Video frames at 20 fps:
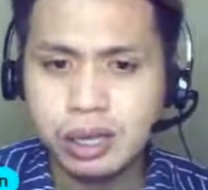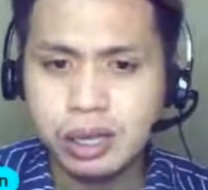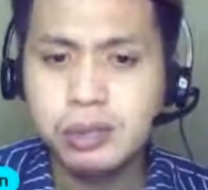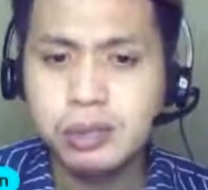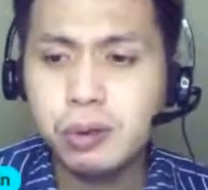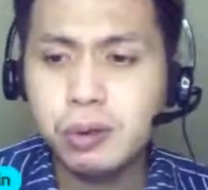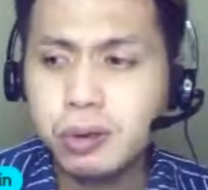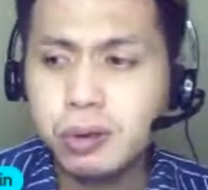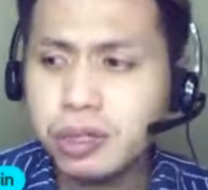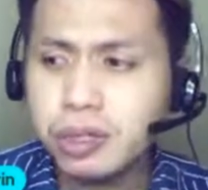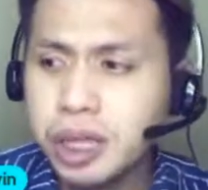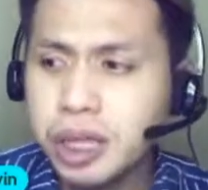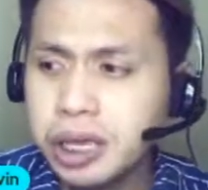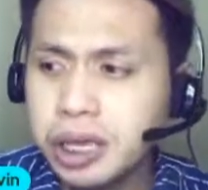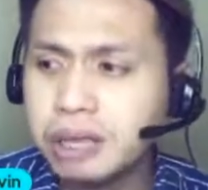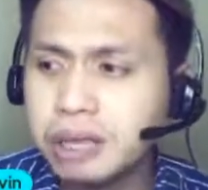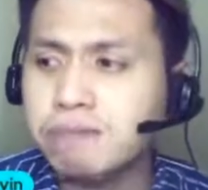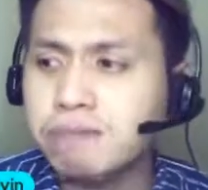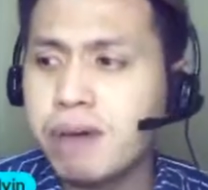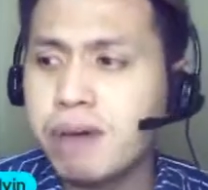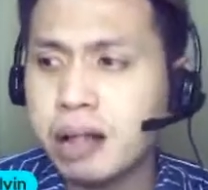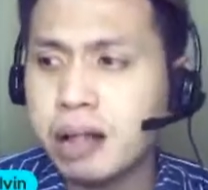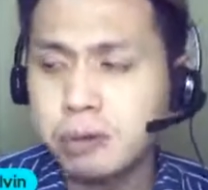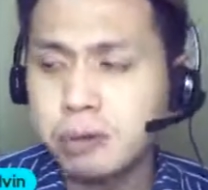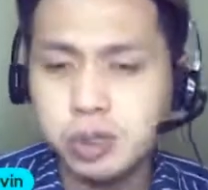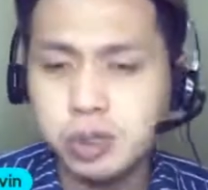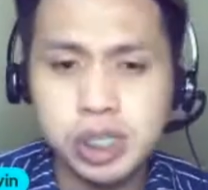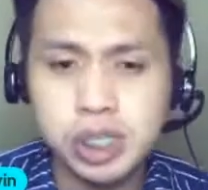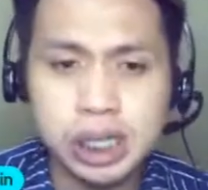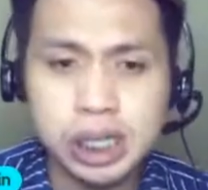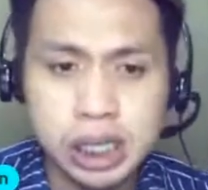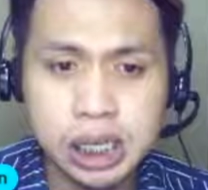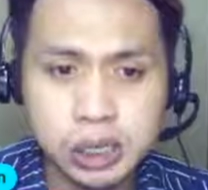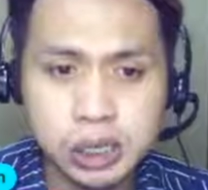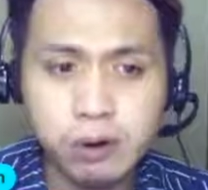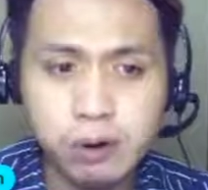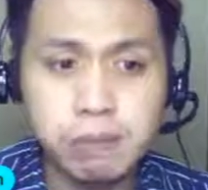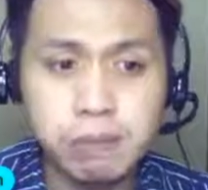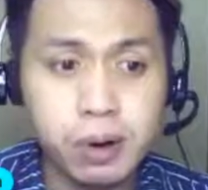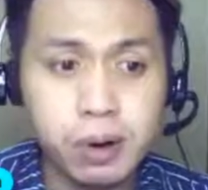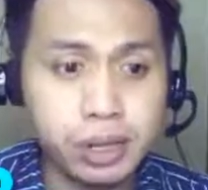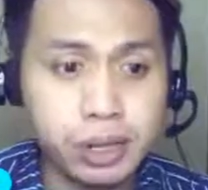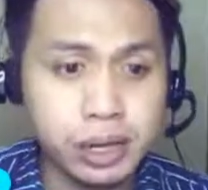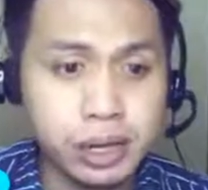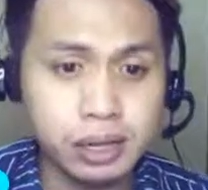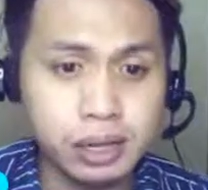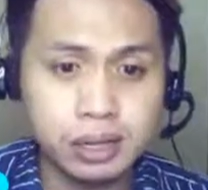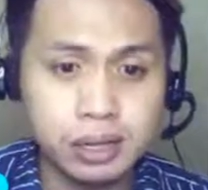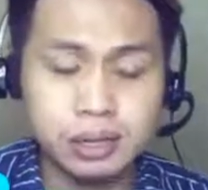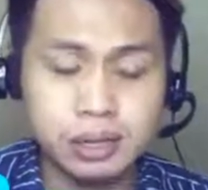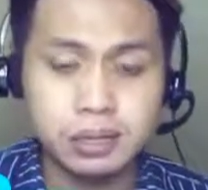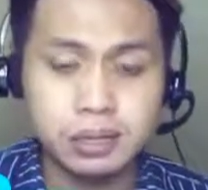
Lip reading: Do you think it follows the linear model?